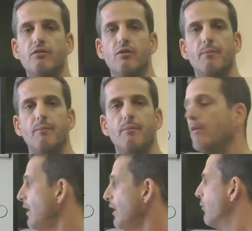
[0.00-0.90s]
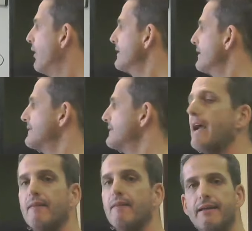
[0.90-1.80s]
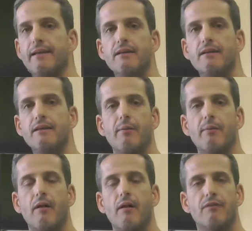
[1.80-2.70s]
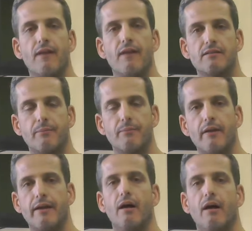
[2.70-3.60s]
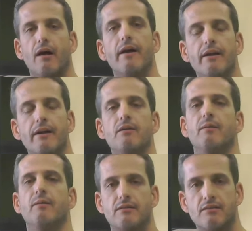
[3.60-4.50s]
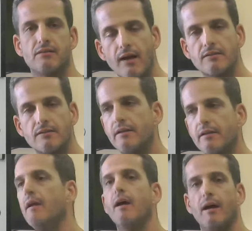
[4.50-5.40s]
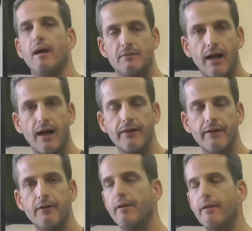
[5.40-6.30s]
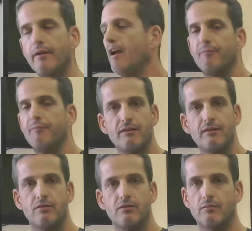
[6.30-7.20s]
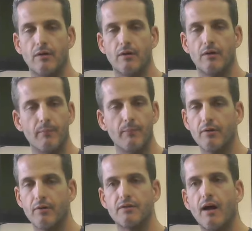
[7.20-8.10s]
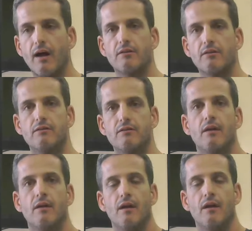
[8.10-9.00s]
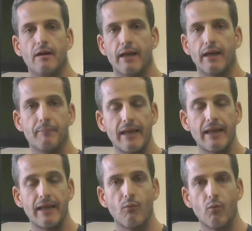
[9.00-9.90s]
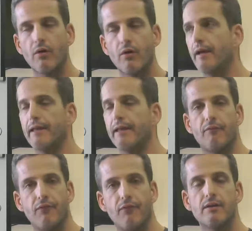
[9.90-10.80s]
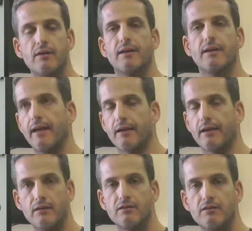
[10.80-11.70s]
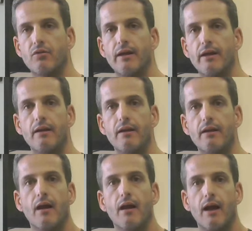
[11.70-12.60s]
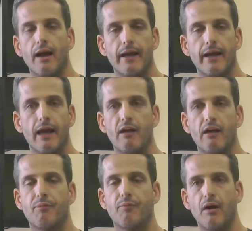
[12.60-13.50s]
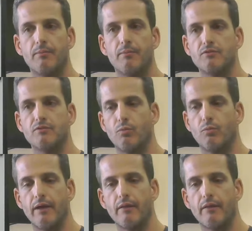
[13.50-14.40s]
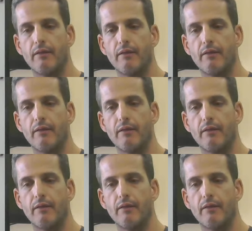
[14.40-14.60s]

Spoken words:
to you about what exactly is metabolic flexibility. All I know is I'm exhausted, I'm tired, I've been to a number of doctors, I can't work, I can't focus, I can't concentrate, I have problems with